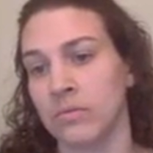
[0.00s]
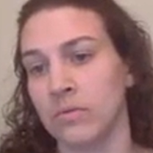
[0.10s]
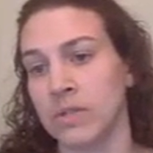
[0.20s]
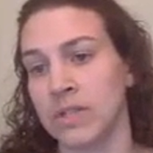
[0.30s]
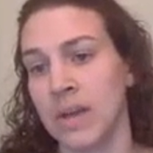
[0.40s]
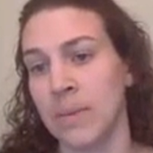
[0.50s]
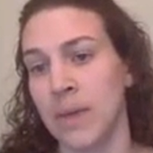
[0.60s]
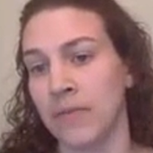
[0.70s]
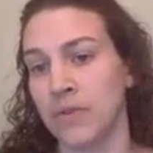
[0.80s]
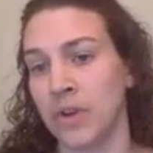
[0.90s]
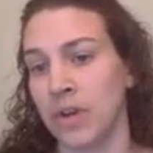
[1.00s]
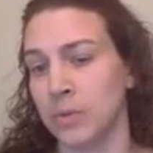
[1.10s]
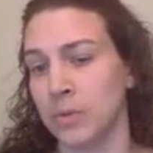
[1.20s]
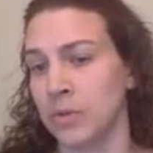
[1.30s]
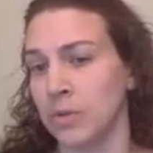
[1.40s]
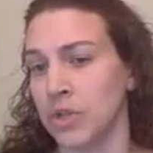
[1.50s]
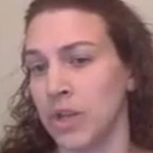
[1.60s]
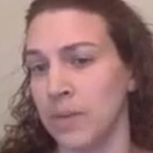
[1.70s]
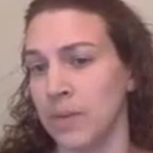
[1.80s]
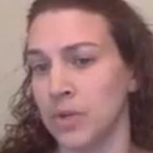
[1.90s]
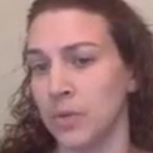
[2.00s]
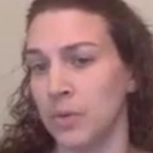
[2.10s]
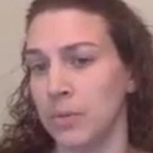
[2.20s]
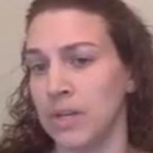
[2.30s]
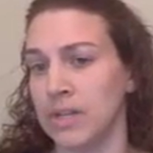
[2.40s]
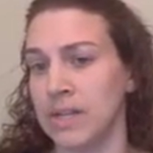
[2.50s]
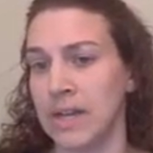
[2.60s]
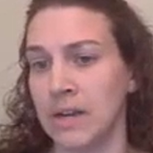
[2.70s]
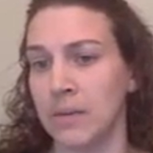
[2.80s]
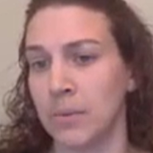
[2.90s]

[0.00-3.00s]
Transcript: step after algebra 2 or geometry would be to take